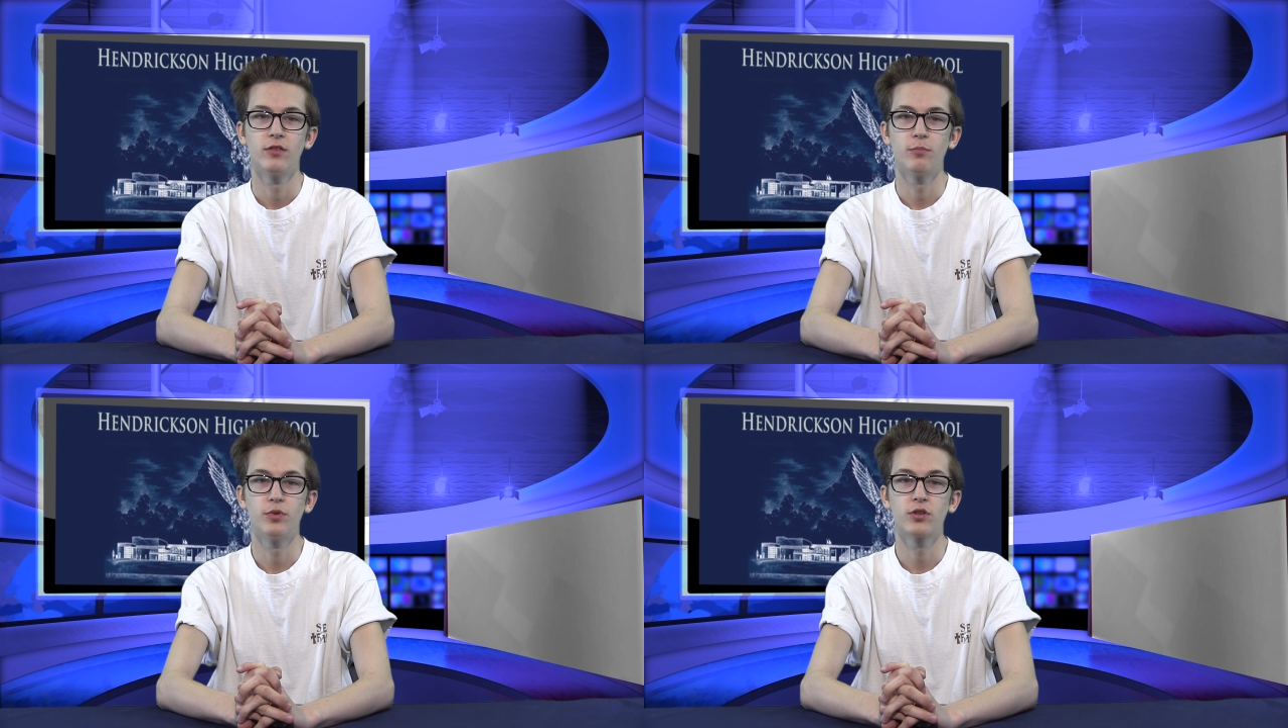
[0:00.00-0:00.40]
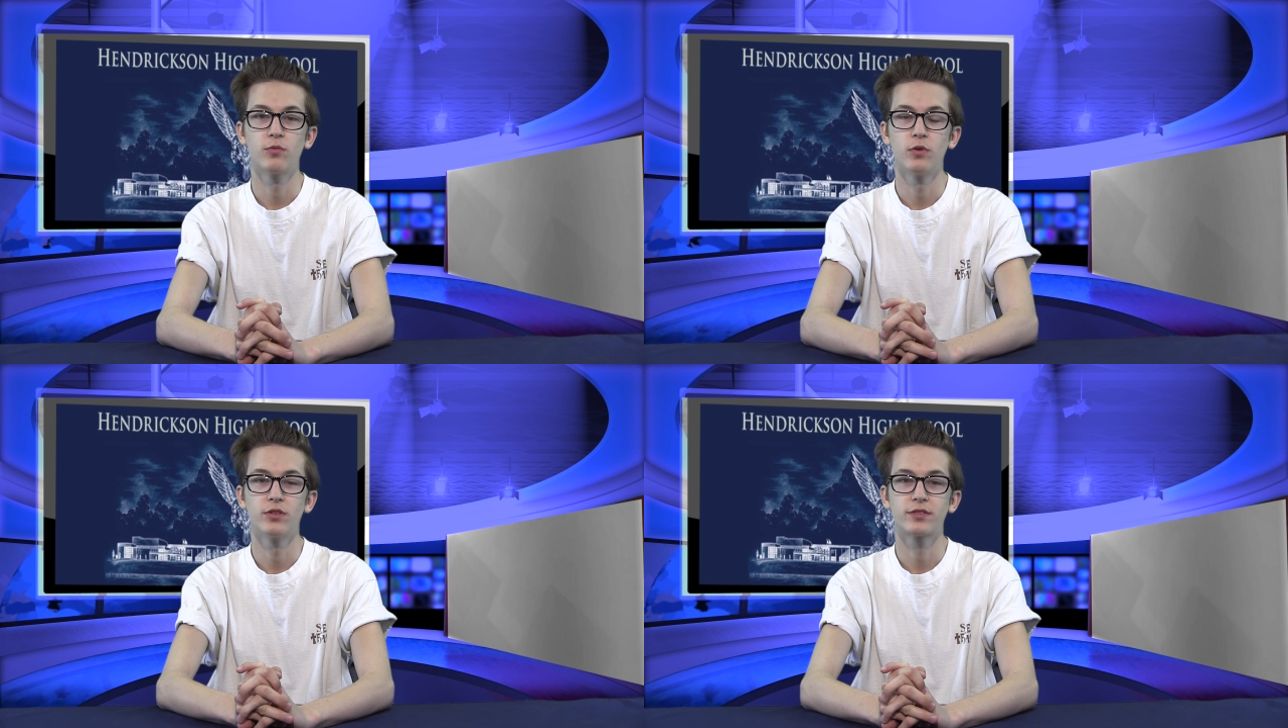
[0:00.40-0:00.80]
The book
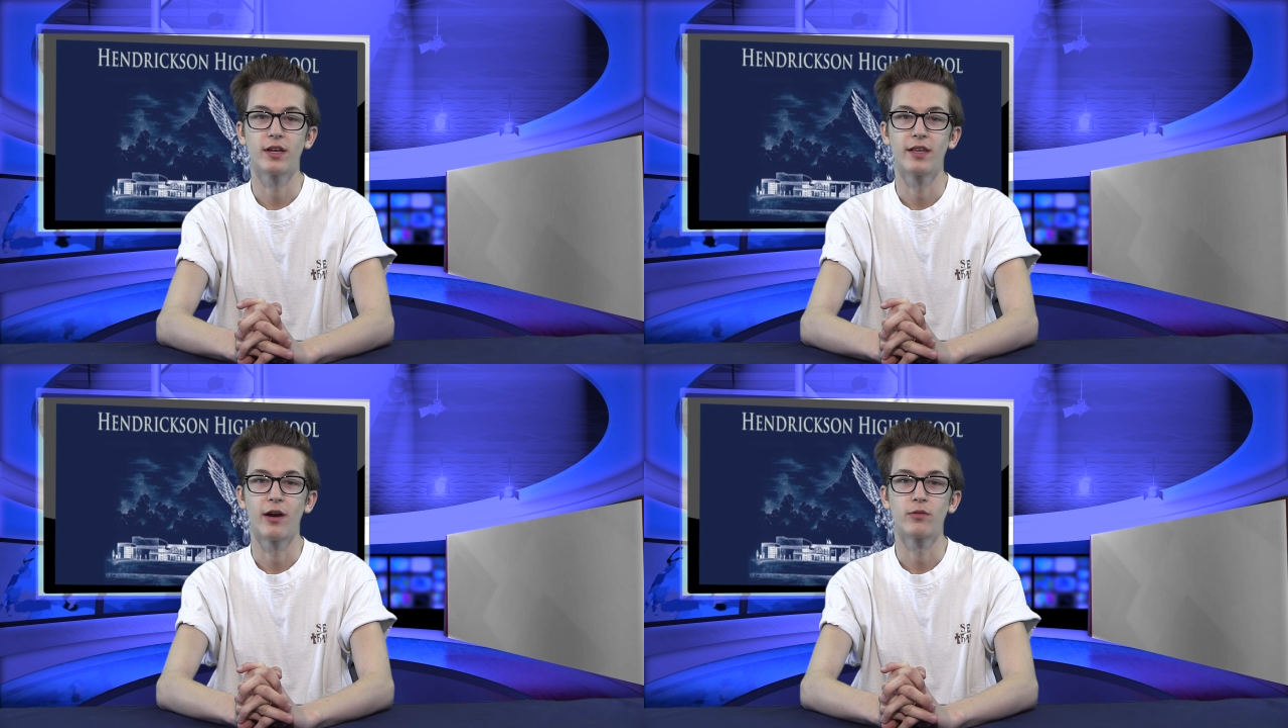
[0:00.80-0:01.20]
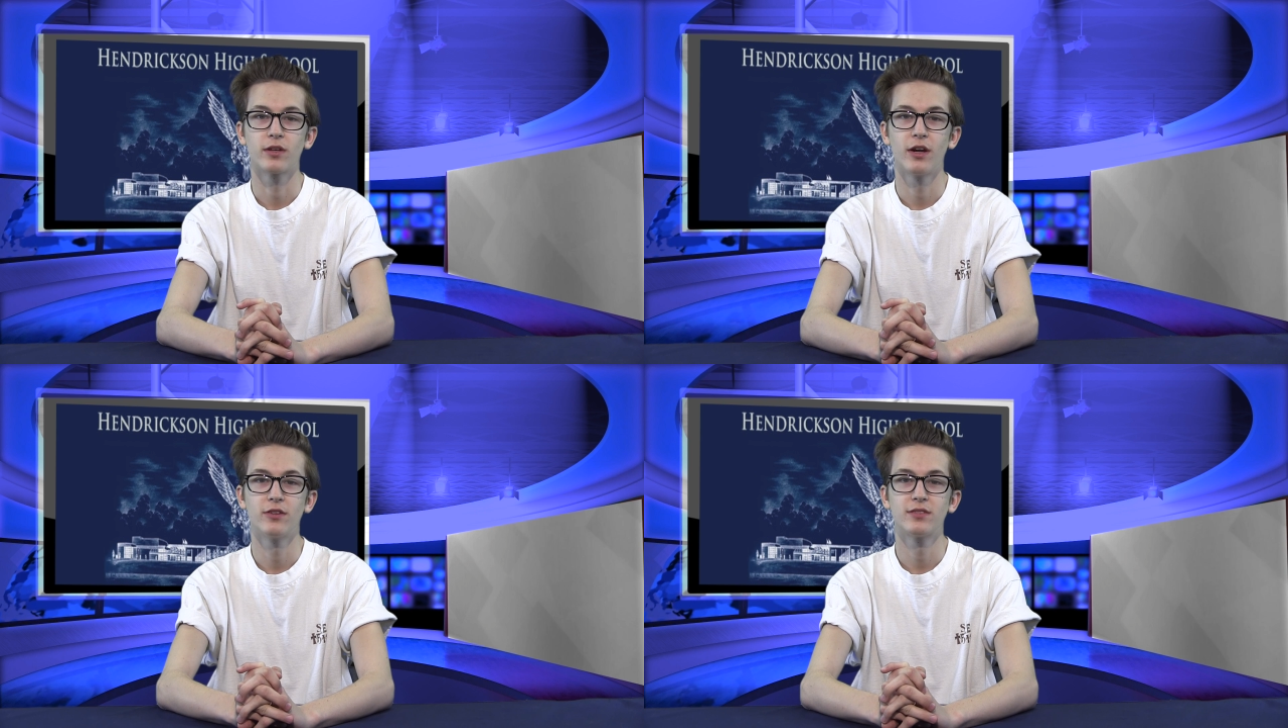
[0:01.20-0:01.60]
will sell out.
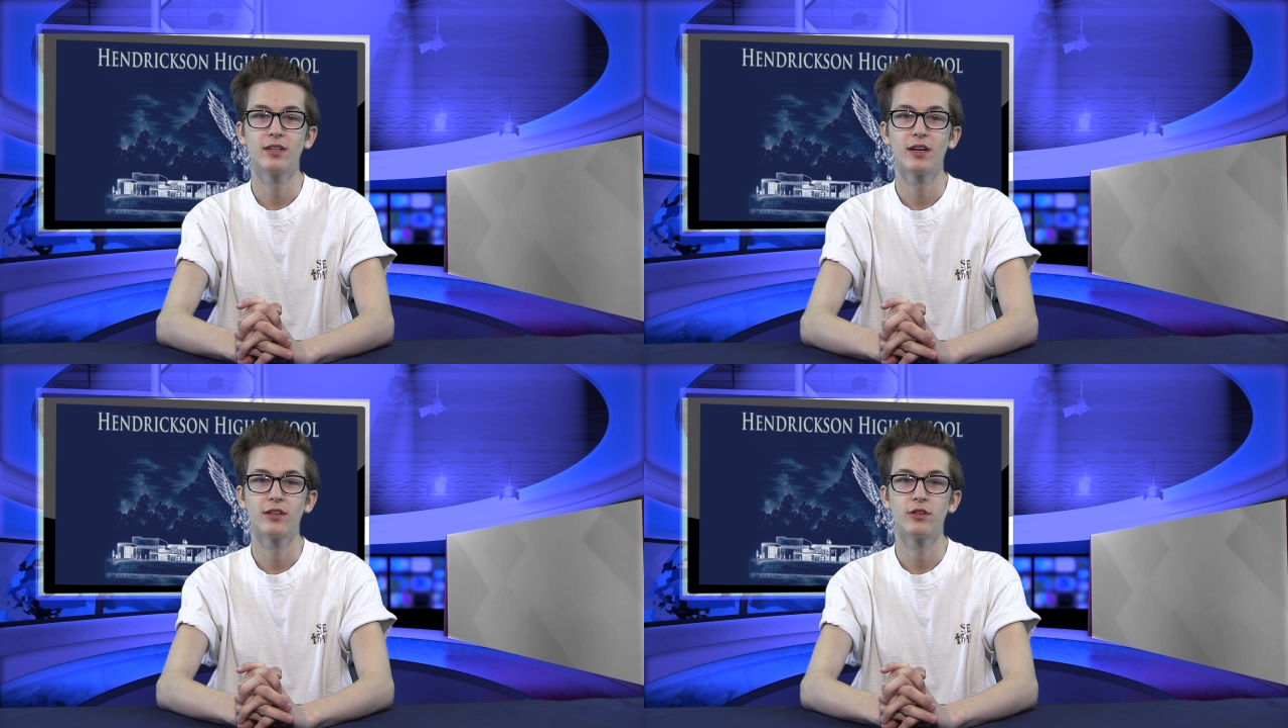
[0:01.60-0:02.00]
Guarantee a